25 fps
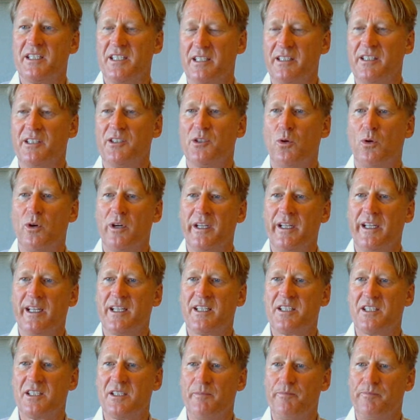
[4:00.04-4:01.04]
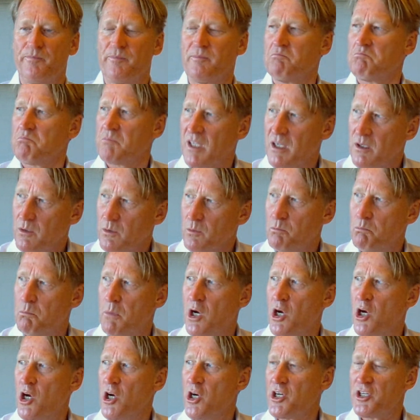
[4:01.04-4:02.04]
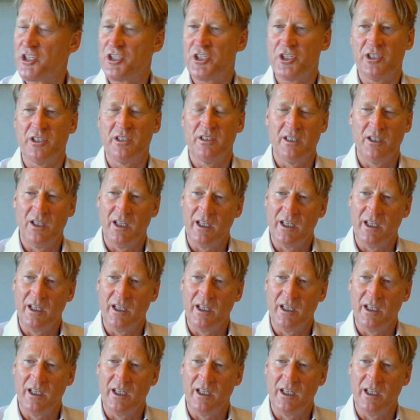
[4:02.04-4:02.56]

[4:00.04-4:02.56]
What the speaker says: in the Nordics merge.